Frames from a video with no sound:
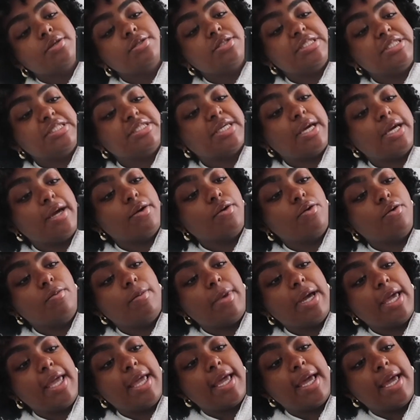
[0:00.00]
detangle
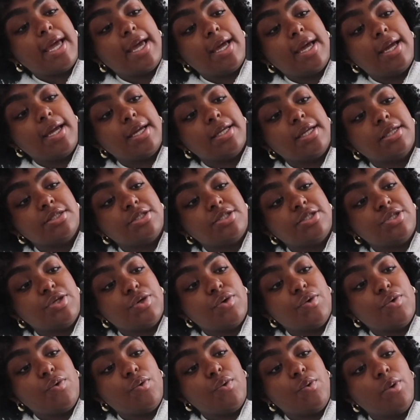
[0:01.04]
my hair
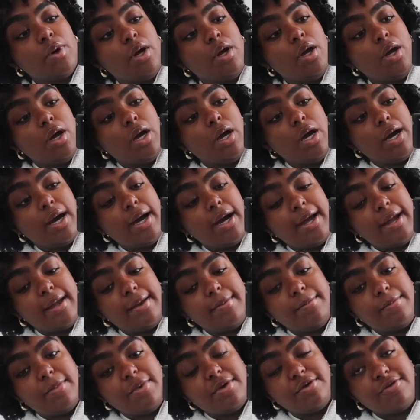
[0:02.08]
until
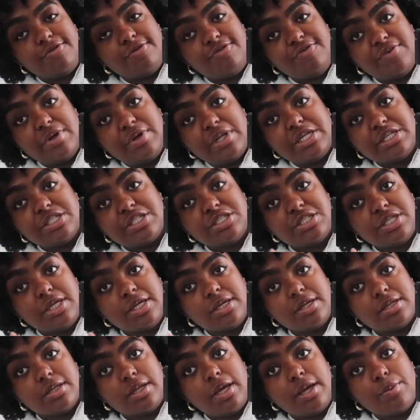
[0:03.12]
I'm
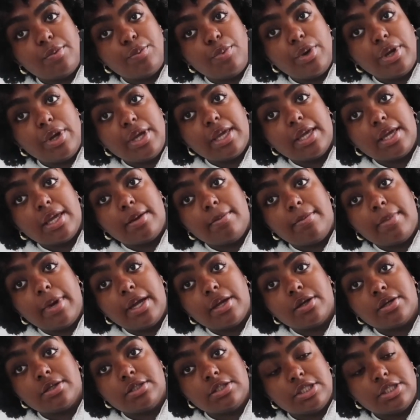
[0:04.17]
finishing like putting in
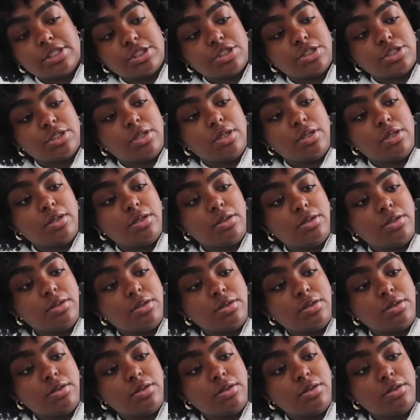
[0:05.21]
my conditioner.